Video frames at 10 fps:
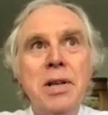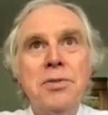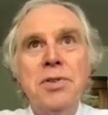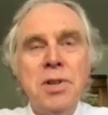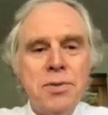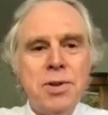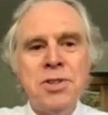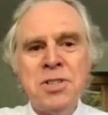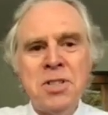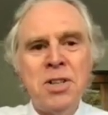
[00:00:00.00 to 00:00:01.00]
If the
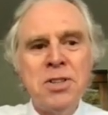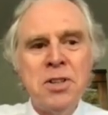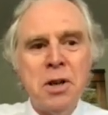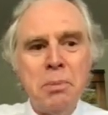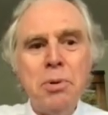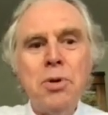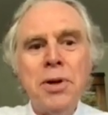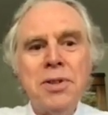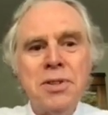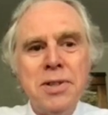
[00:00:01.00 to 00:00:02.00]
universe started at a
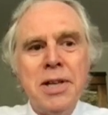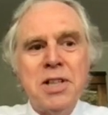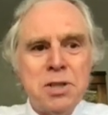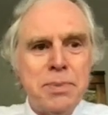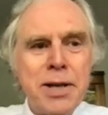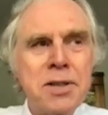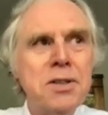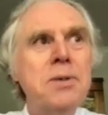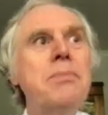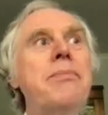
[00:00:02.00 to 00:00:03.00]
point and then
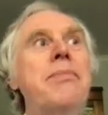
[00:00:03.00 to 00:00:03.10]
expanded,